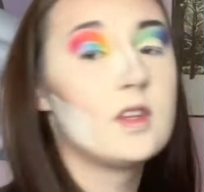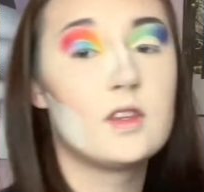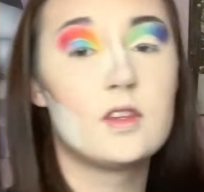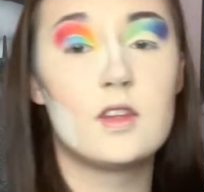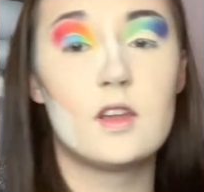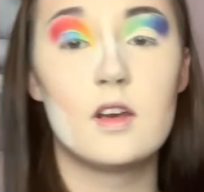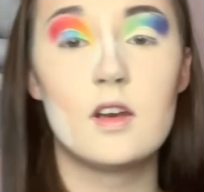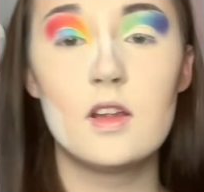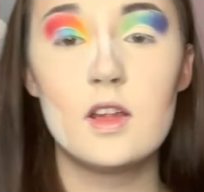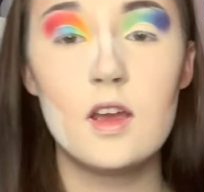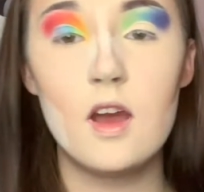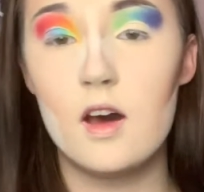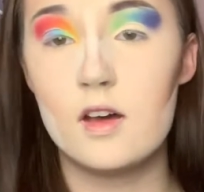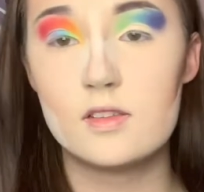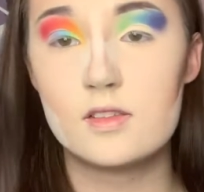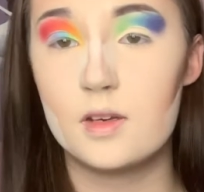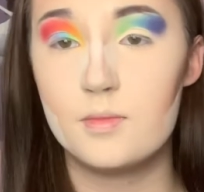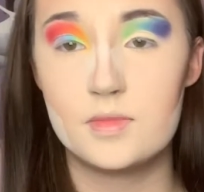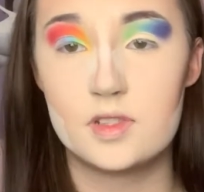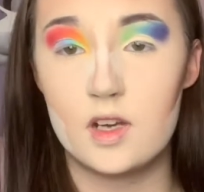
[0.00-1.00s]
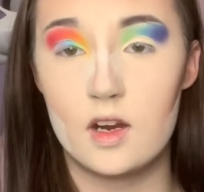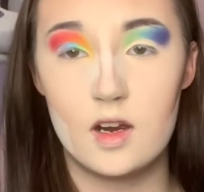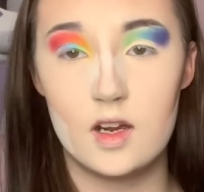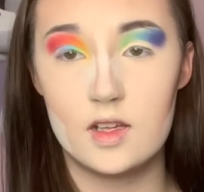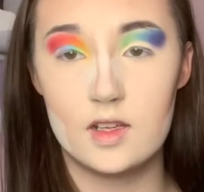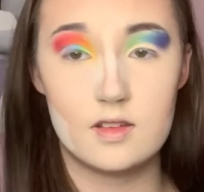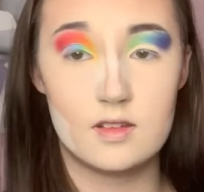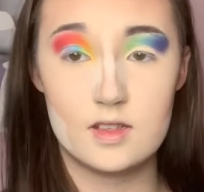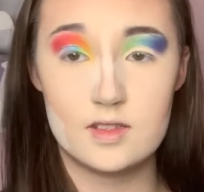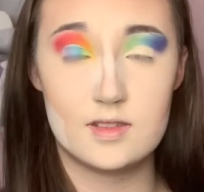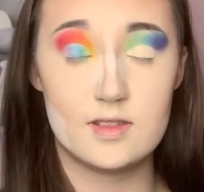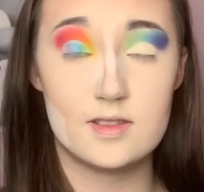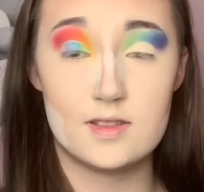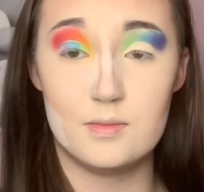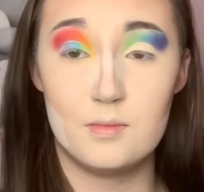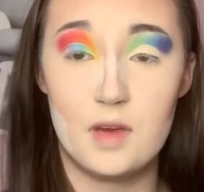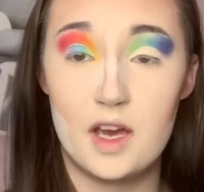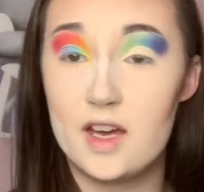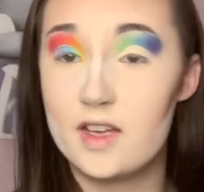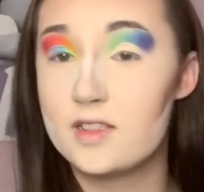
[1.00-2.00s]
Literally, also, I'm sorry that this is a
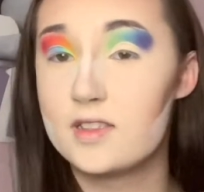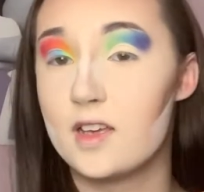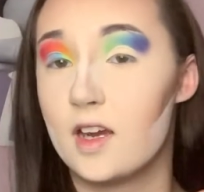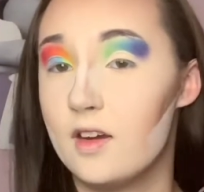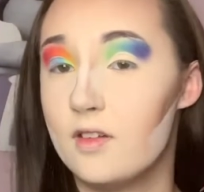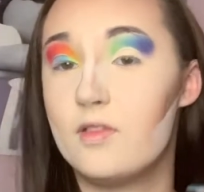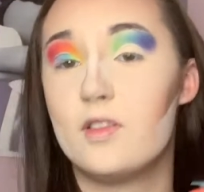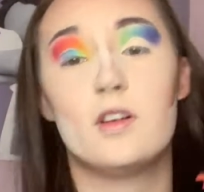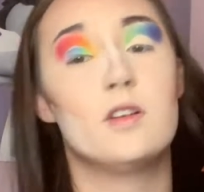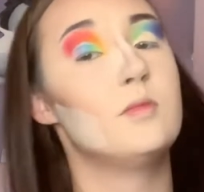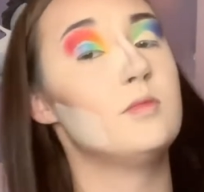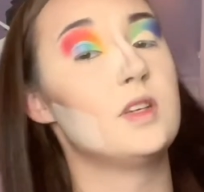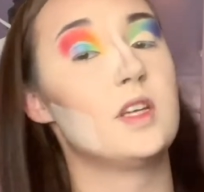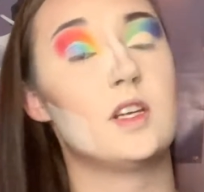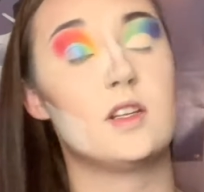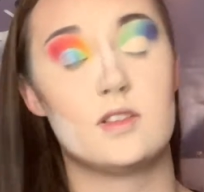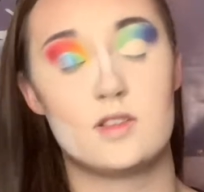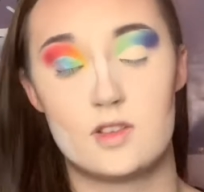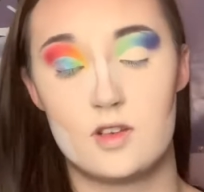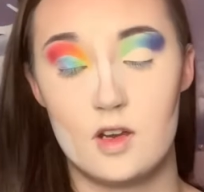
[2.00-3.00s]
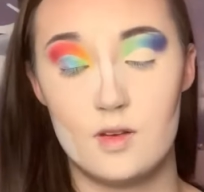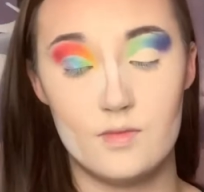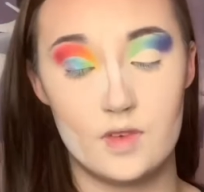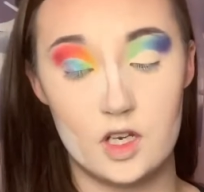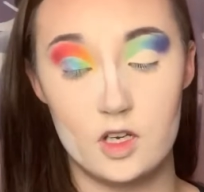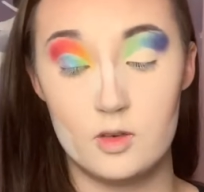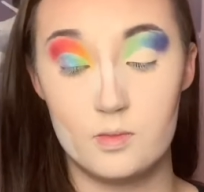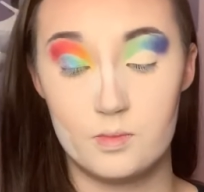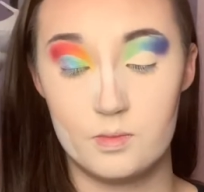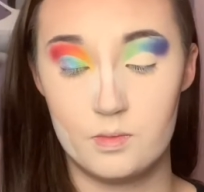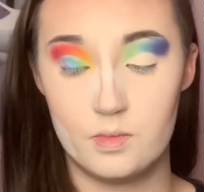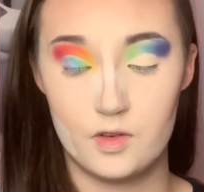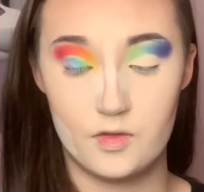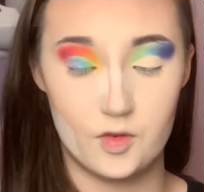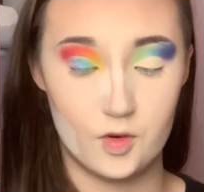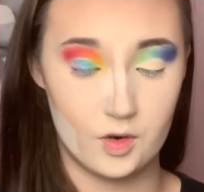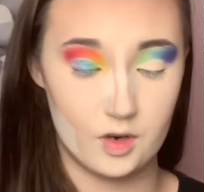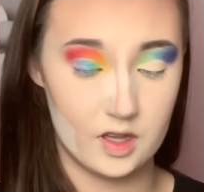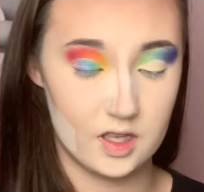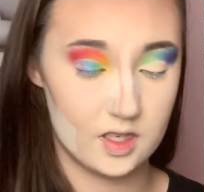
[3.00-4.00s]
mess. I filmed an Instagram video
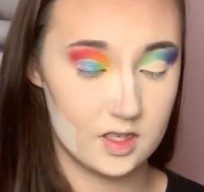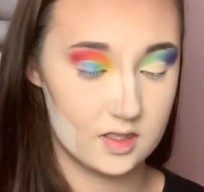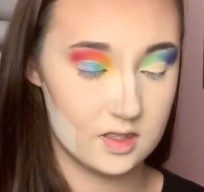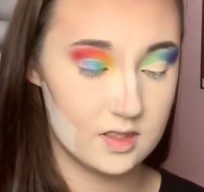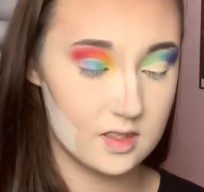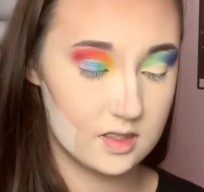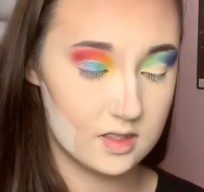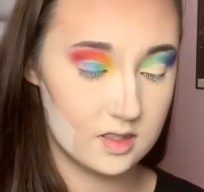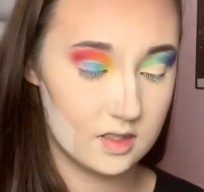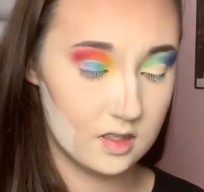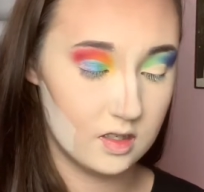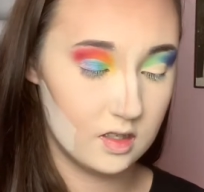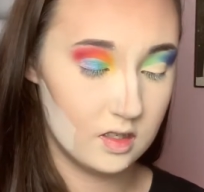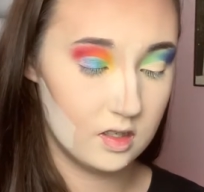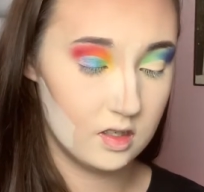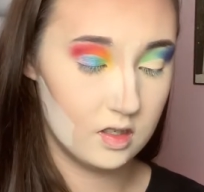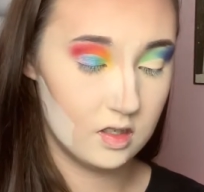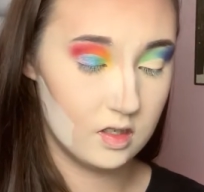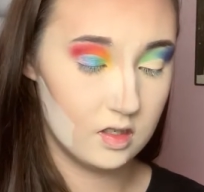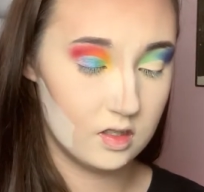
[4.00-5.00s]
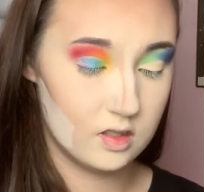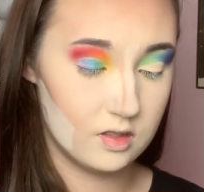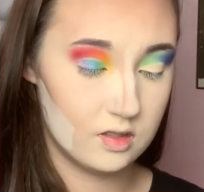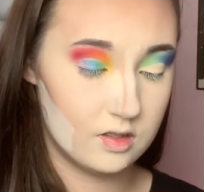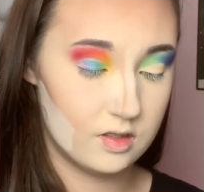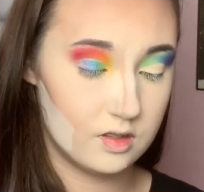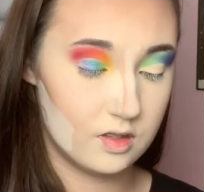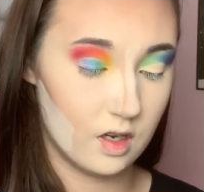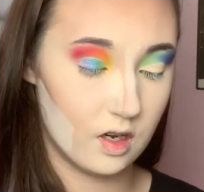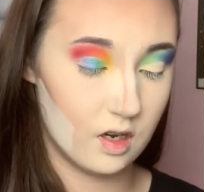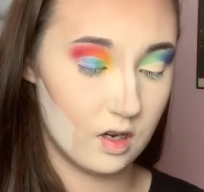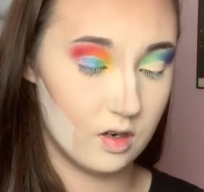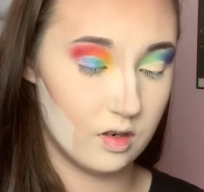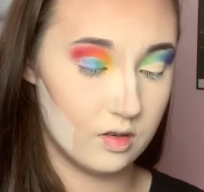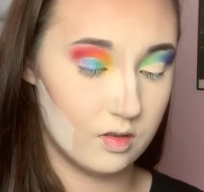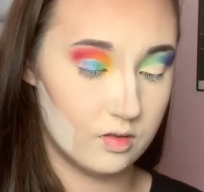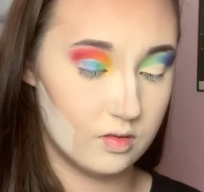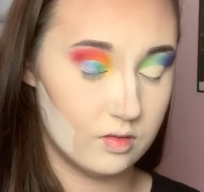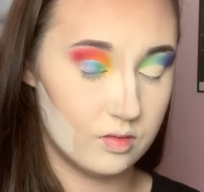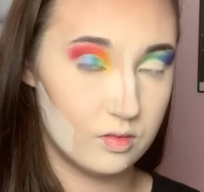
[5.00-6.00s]
before this,
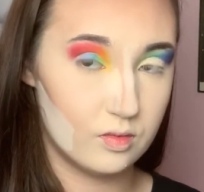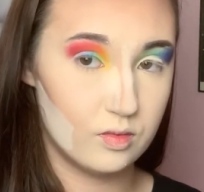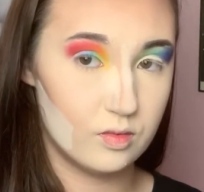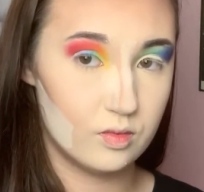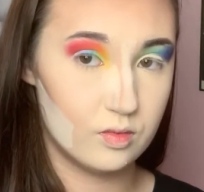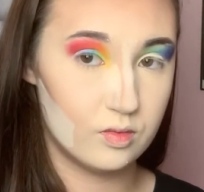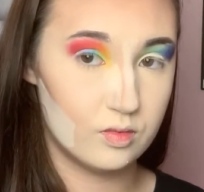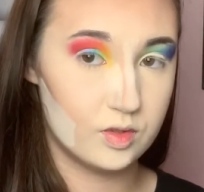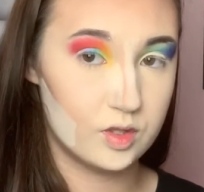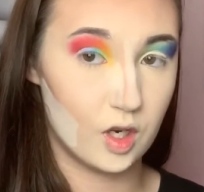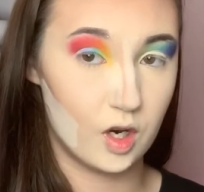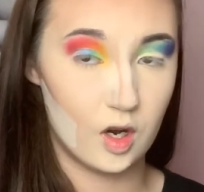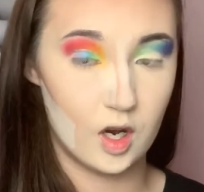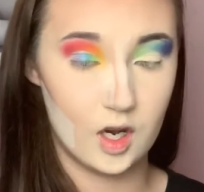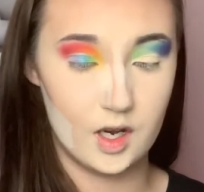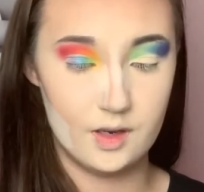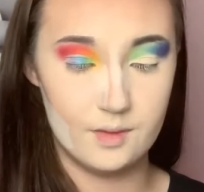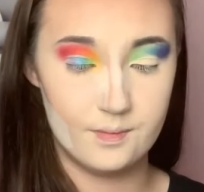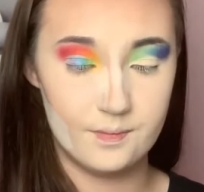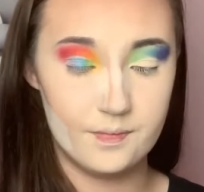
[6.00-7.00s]
so sorry.